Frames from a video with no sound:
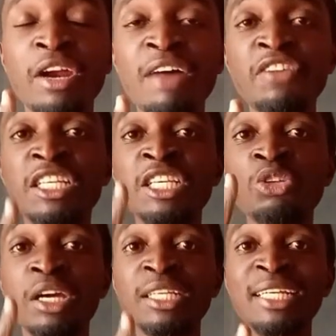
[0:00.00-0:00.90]
gravity is
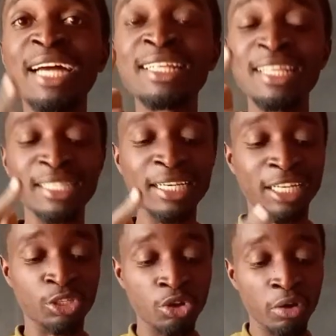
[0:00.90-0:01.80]
located at the center.
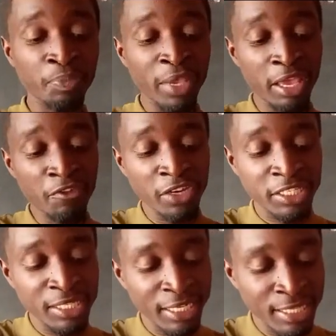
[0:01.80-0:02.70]
So if it
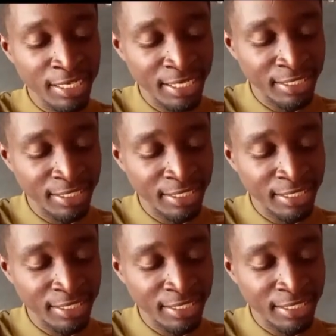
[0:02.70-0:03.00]
is at the